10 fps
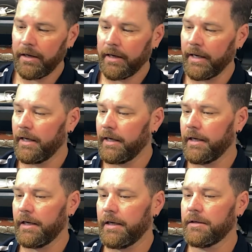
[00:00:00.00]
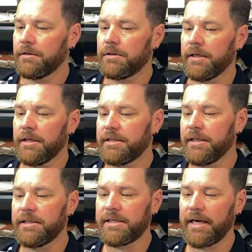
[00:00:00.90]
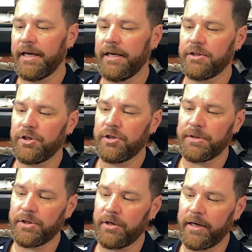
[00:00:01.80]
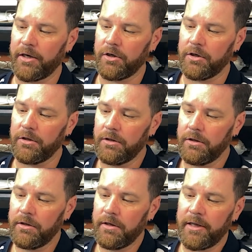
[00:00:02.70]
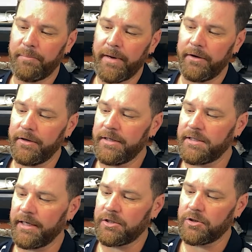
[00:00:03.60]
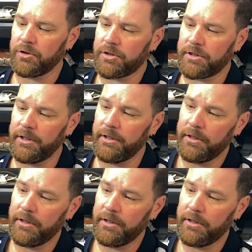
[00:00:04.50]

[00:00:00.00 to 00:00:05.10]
And it did say, as soon as we turn that on, the battery's exhausted.